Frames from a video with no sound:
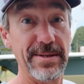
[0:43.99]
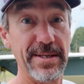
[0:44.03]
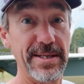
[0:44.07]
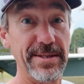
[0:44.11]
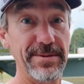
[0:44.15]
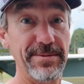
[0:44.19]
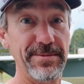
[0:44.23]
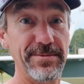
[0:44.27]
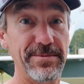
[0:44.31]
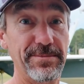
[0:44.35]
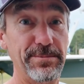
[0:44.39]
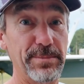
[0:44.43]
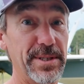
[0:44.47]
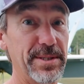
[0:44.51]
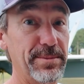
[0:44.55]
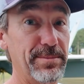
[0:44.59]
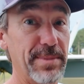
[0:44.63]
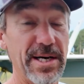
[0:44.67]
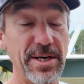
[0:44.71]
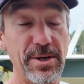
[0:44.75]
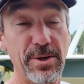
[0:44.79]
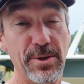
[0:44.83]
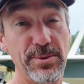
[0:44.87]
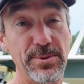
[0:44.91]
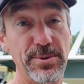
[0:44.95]
they've been
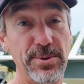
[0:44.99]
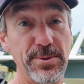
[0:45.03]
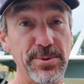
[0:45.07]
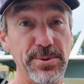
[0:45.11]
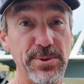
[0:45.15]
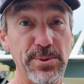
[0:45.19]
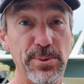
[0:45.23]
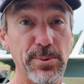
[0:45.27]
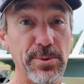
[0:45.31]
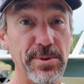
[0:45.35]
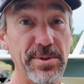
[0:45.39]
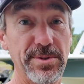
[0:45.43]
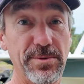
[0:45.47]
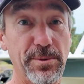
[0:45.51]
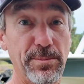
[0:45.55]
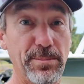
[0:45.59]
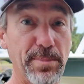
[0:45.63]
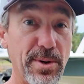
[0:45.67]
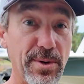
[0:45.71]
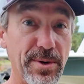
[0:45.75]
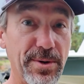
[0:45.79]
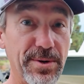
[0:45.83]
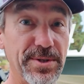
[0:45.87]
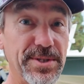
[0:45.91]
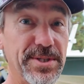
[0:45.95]
my go-to source for
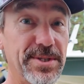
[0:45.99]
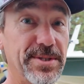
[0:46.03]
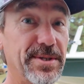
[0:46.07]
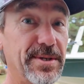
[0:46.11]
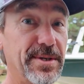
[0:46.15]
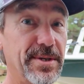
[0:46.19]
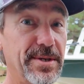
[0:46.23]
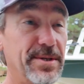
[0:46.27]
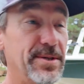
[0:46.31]
parts,